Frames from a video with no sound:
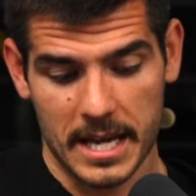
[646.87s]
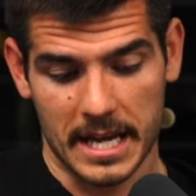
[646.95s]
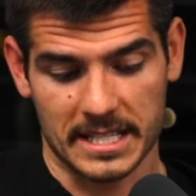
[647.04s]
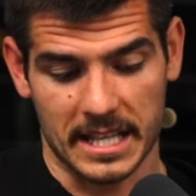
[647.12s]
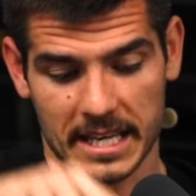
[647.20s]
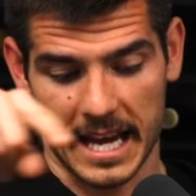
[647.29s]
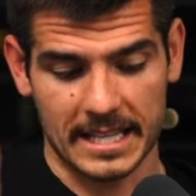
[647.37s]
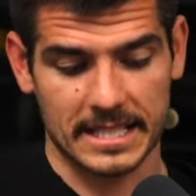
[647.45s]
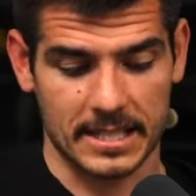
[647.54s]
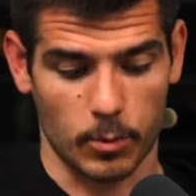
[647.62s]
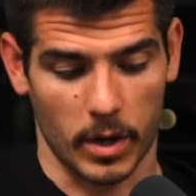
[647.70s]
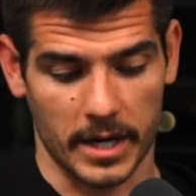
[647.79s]
is the
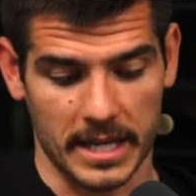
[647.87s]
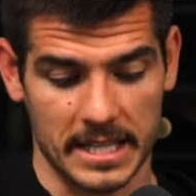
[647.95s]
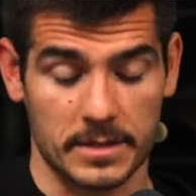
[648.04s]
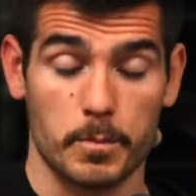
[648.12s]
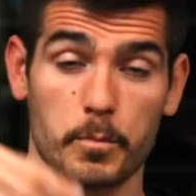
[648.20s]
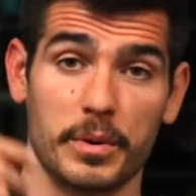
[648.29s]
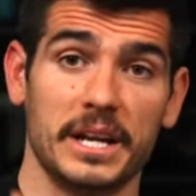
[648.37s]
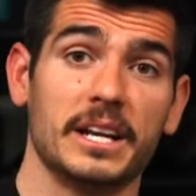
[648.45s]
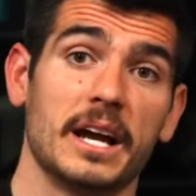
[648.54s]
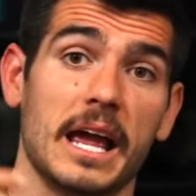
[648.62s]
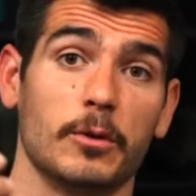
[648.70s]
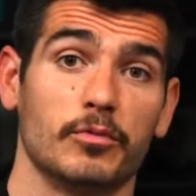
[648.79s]
next one is being
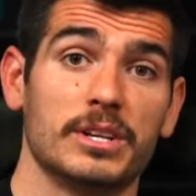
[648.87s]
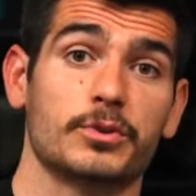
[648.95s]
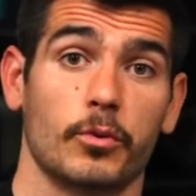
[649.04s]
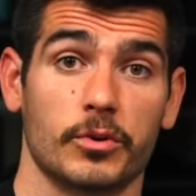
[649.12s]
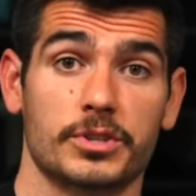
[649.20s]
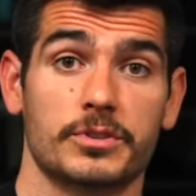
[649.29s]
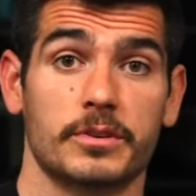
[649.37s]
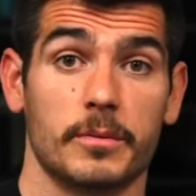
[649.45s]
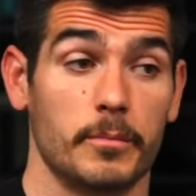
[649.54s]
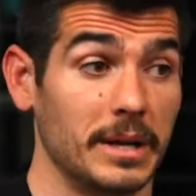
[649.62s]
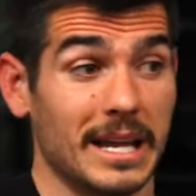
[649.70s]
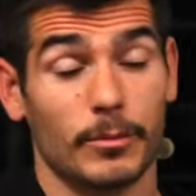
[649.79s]
a resource,
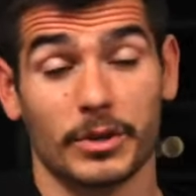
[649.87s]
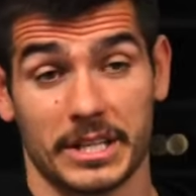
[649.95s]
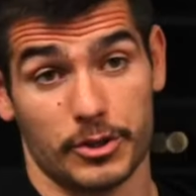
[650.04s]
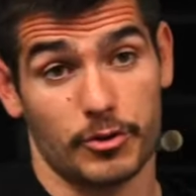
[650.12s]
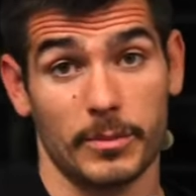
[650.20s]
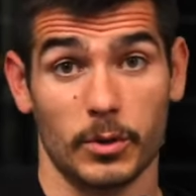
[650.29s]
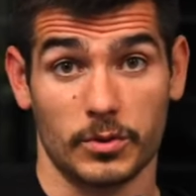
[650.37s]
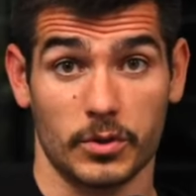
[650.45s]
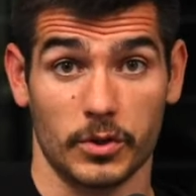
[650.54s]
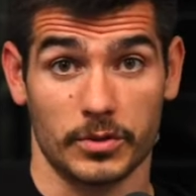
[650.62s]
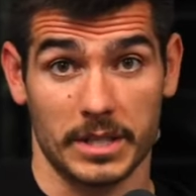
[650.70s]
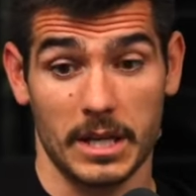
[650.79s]
being able to contribute to
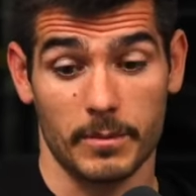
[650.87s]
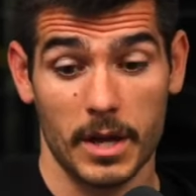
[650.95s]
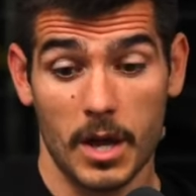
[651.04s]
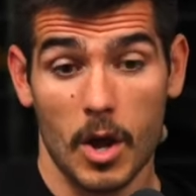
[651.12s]
your team.